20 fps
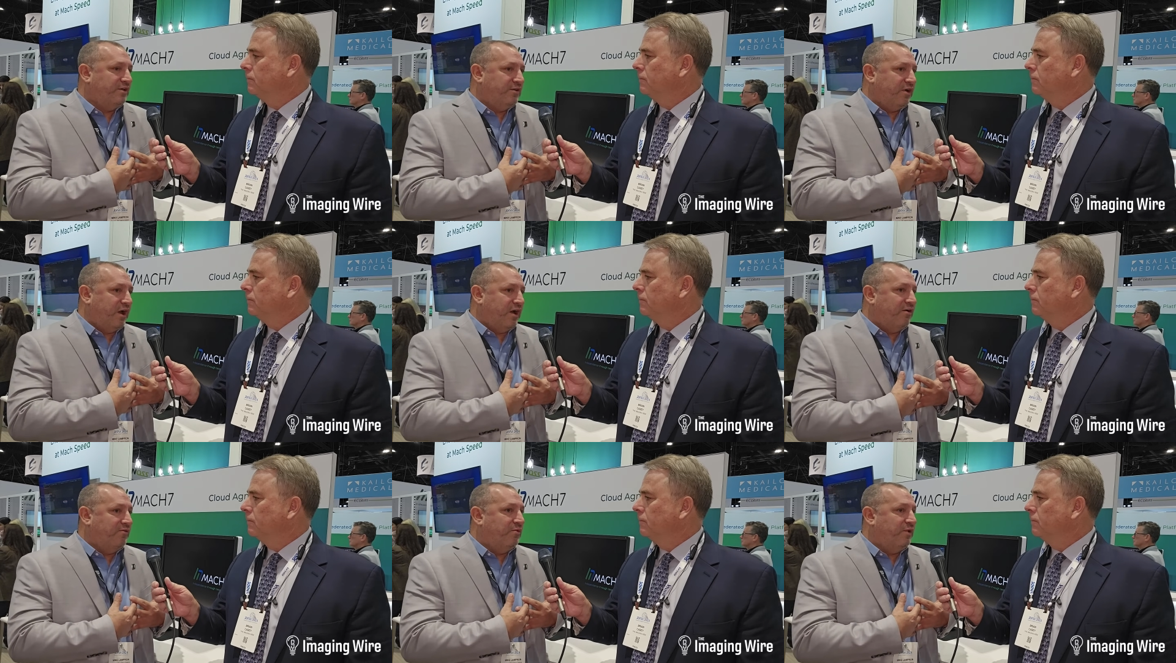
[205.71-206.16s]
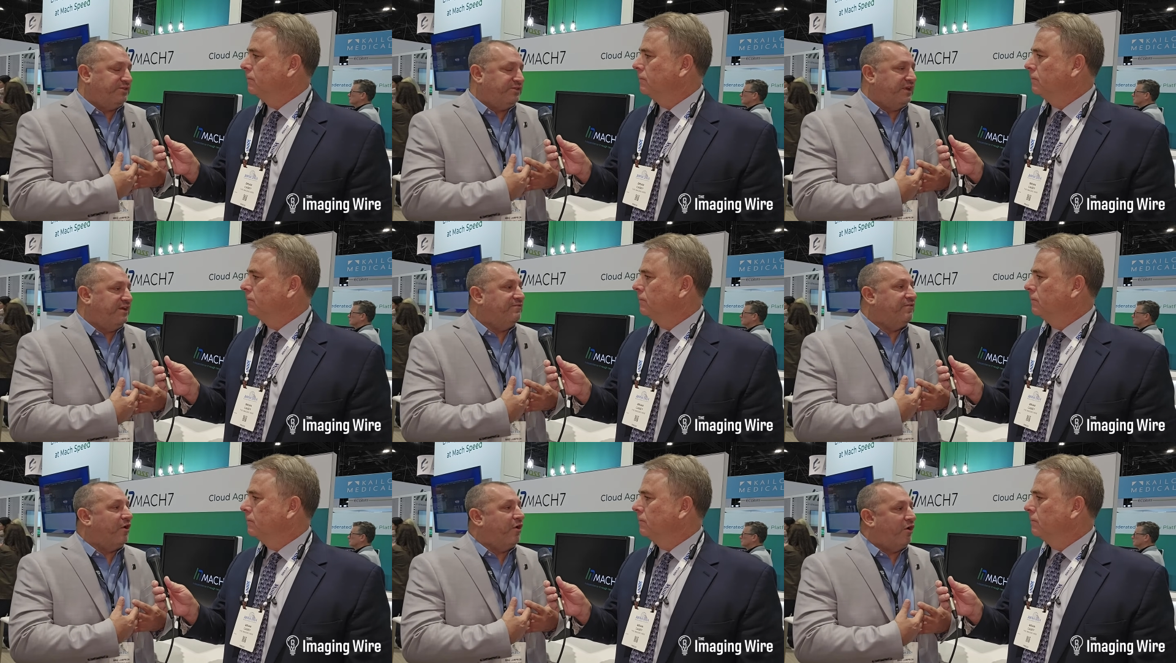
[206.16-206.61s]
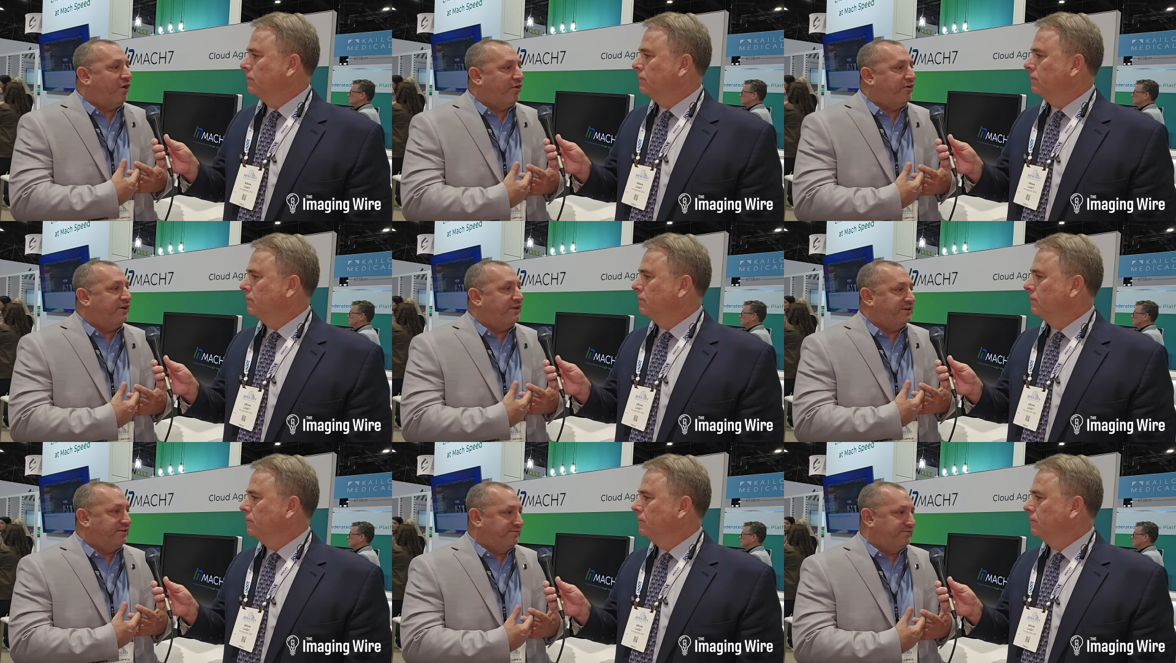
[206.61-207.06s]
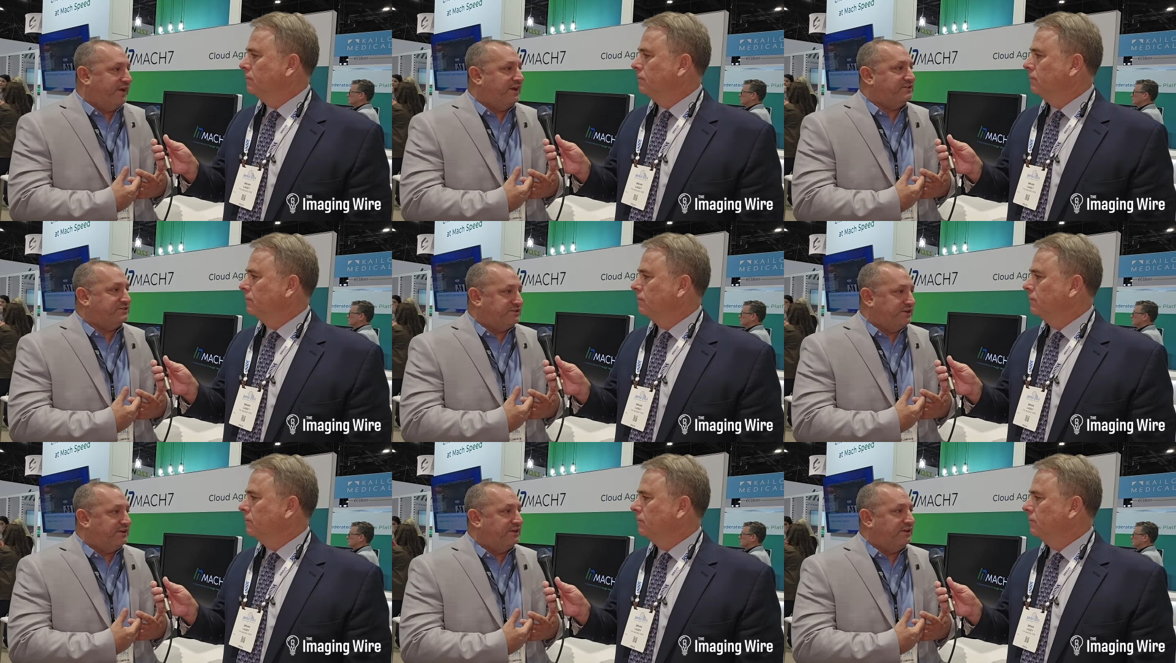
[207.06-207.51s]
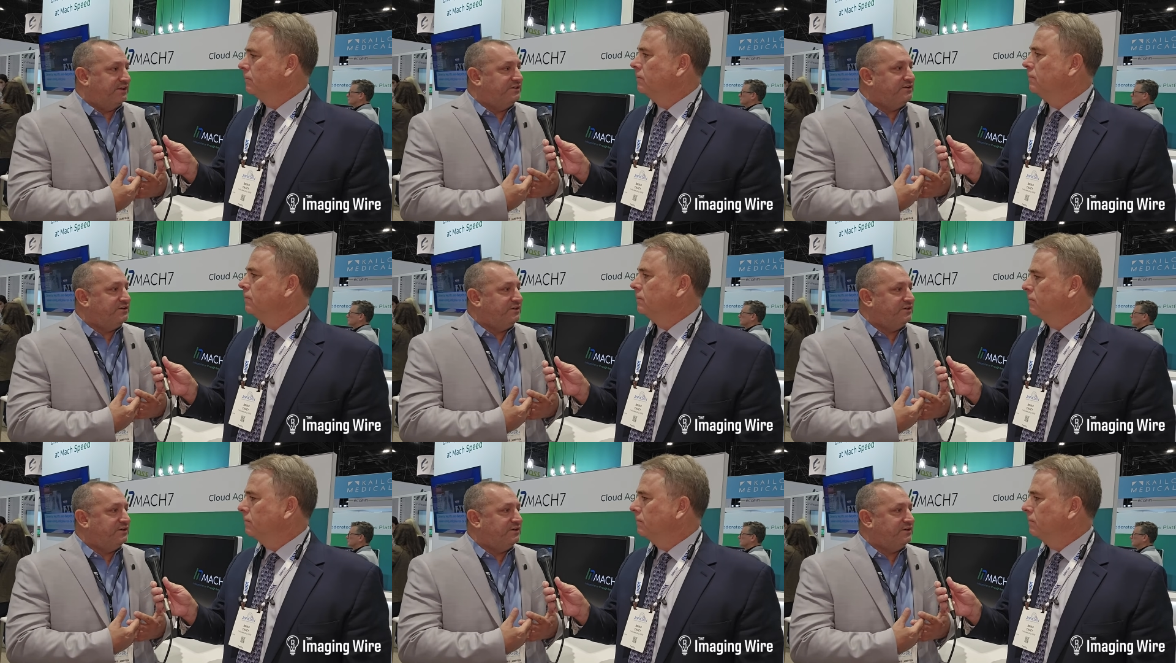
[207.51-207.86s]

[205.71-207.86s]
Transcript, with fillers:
Speaker 1: uh, what they've already invested in.